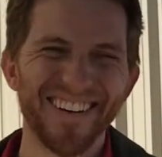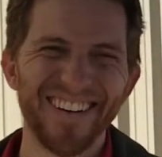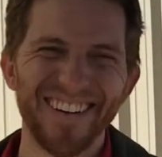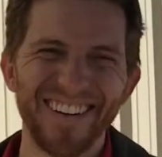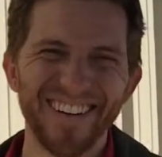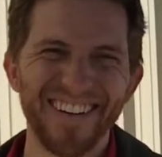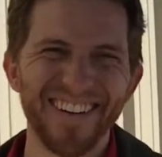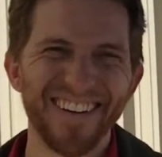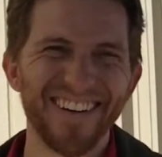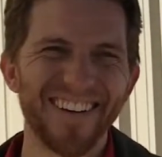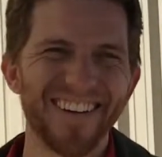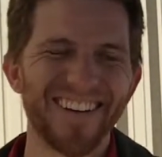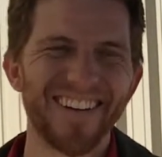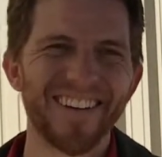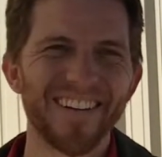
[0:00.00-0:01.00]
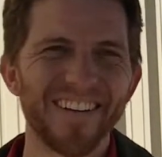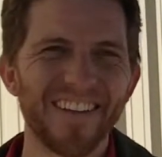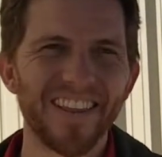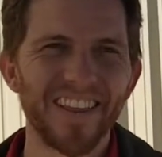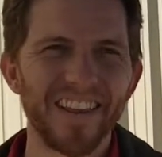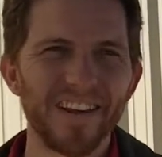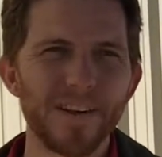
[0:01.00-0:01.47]
So what do you do kind
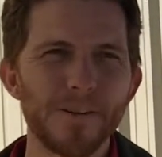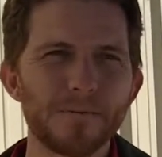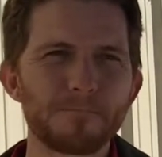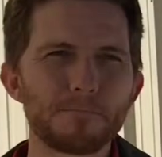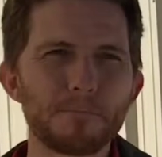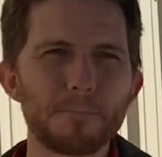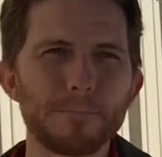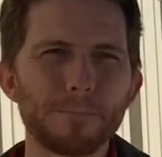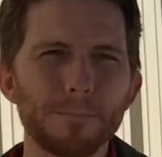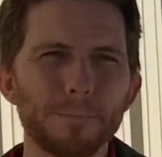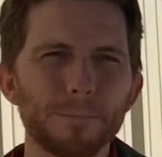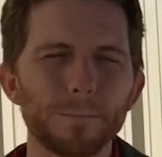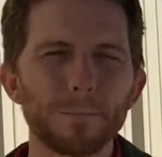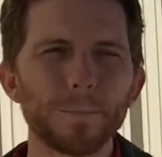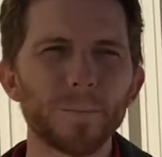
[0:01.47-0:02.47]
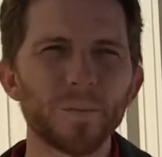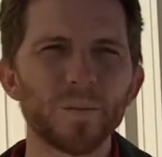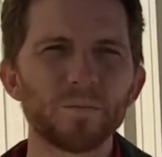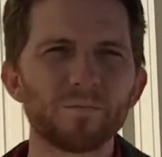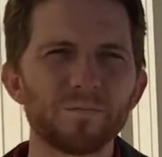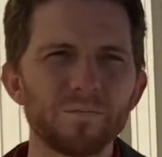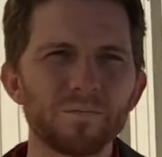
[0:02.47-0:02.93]
of on a
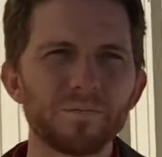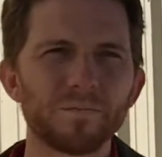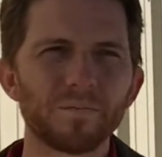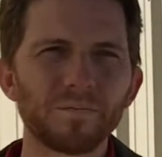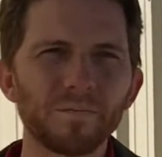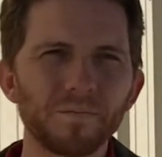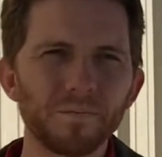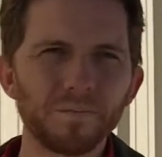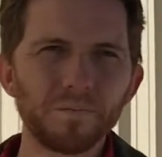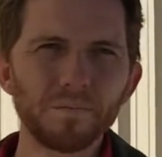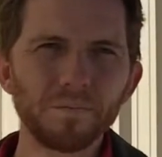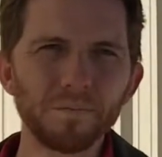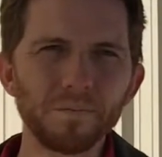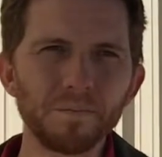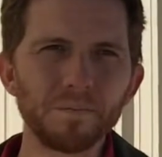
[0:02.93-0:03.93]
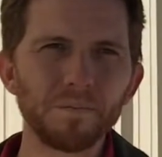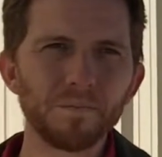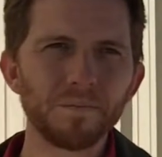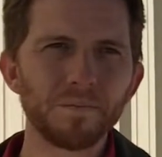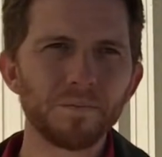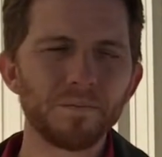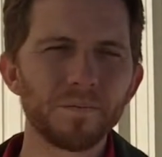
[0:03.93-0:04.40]
day-to-day basis? What
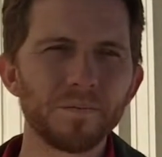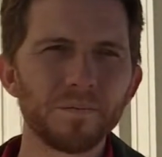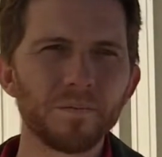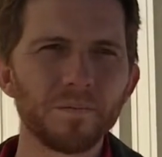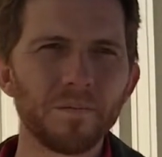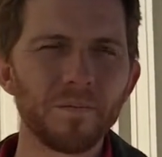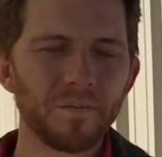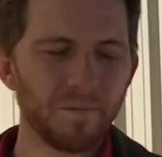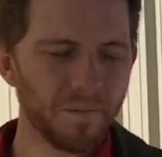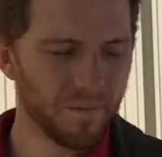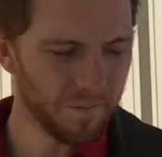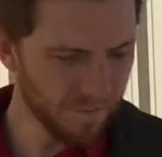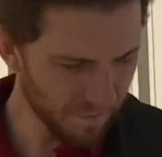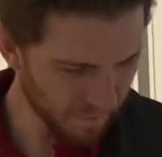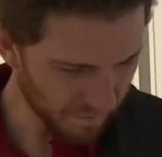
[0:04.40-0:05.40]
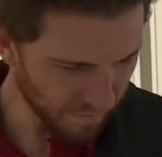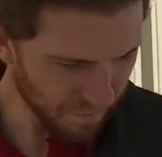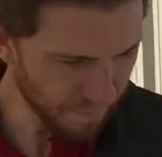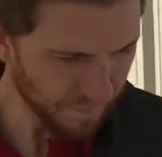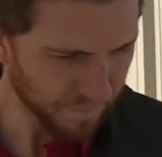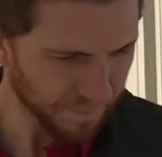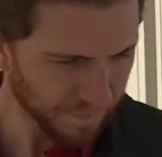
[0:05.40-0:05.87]
do you do in your job
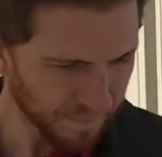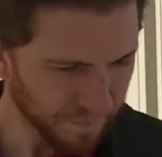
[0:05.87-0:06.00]
here?